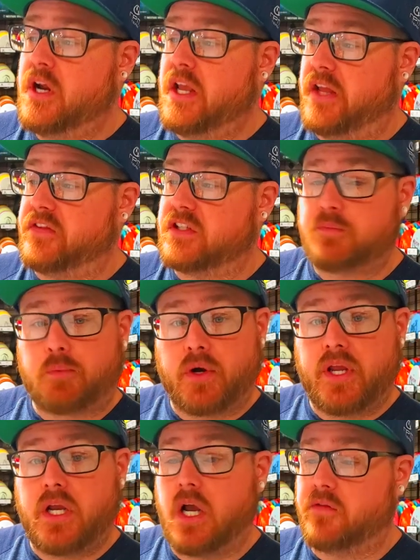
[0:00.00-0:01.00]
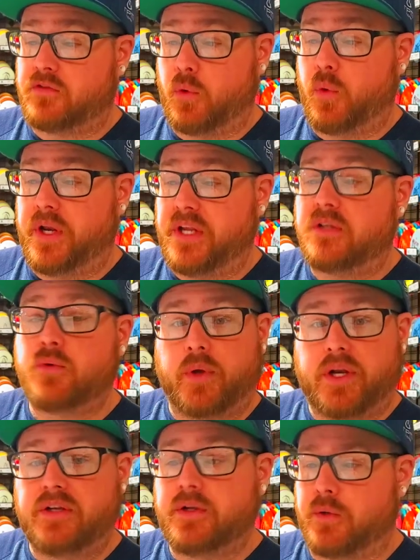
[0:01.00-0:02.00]
in the spring of
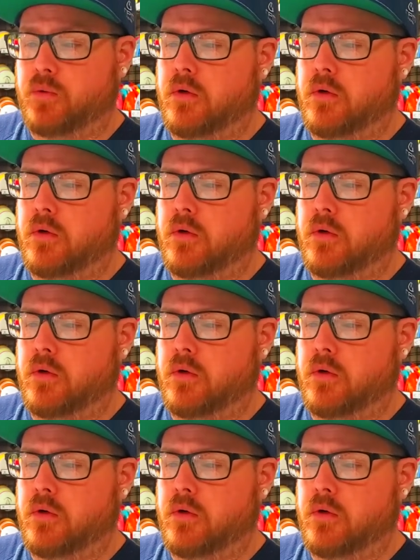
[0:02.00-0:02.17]
2022.